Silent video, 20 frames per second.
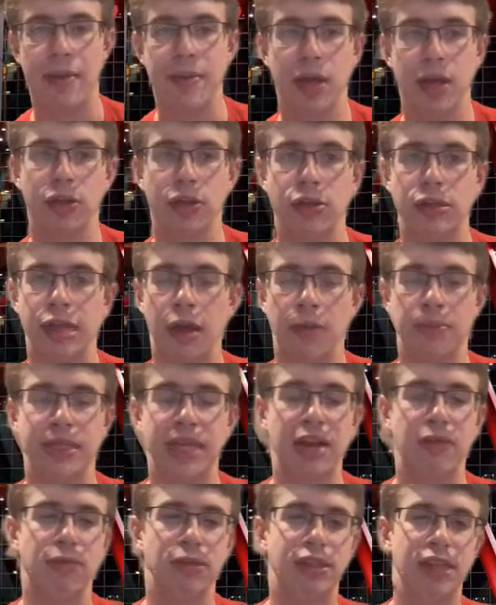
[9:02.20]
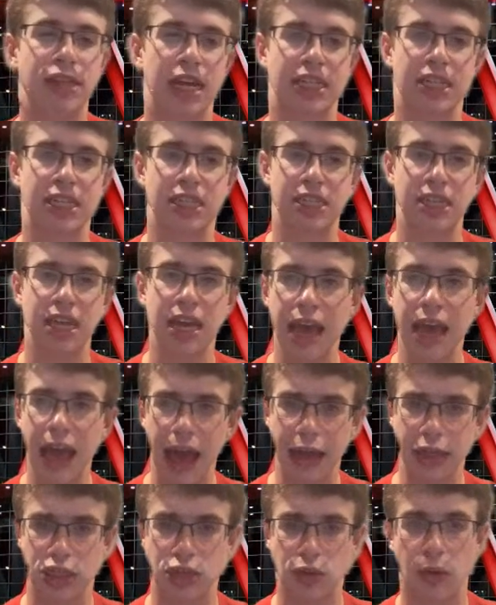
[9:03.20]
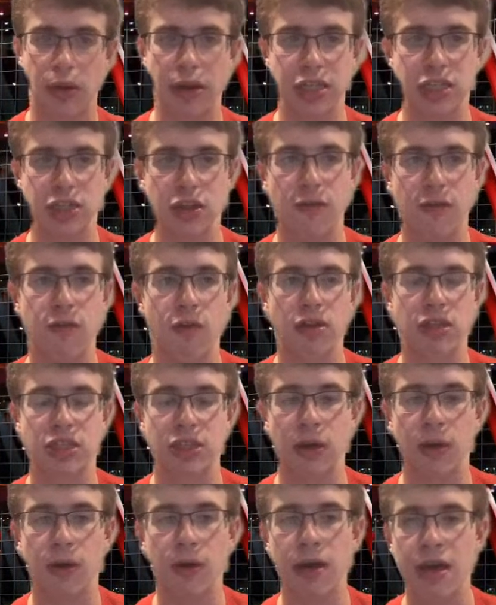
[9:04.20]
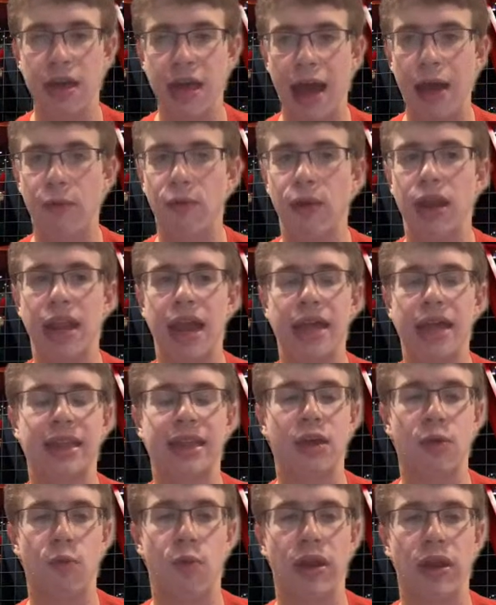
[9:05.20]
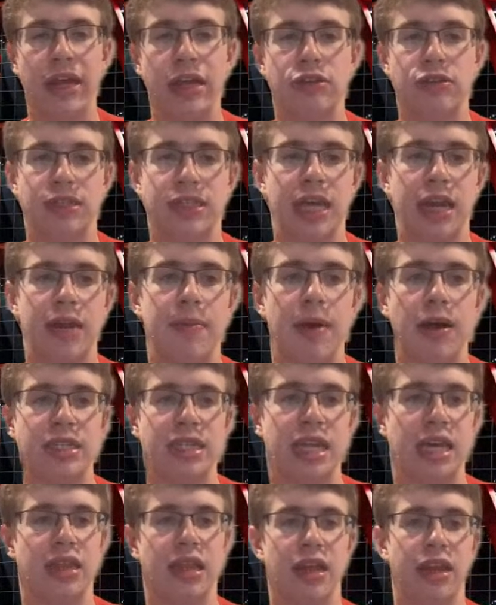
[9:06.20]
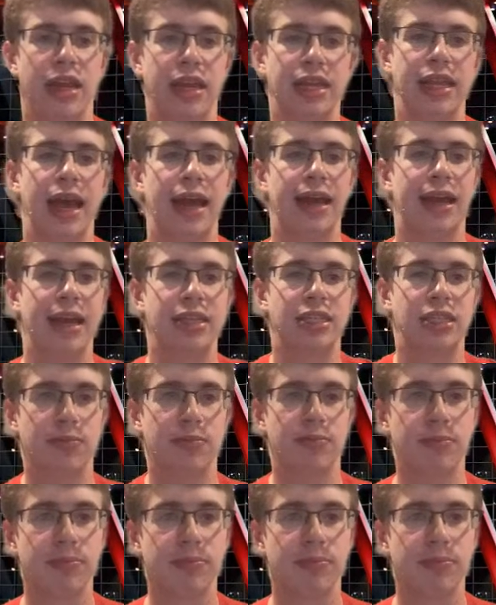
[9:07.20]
on those help side rejections, and so on and so forth. So I really like what Landry said about Seth Lundy in that case.